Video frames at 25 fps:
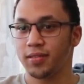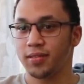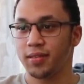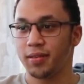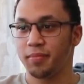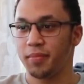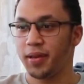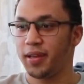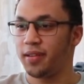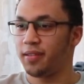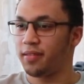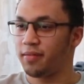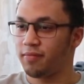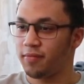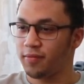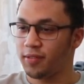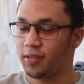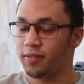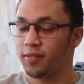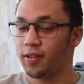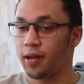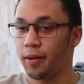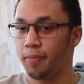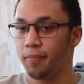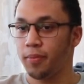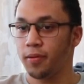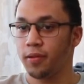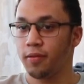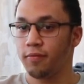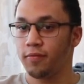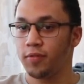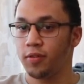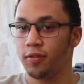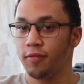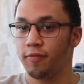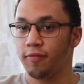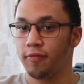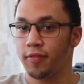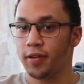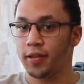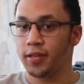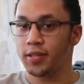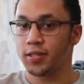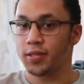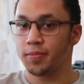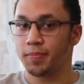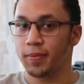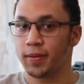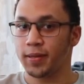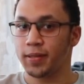I made a couple of new
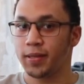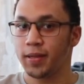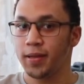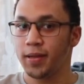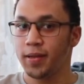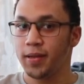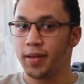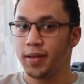friends, but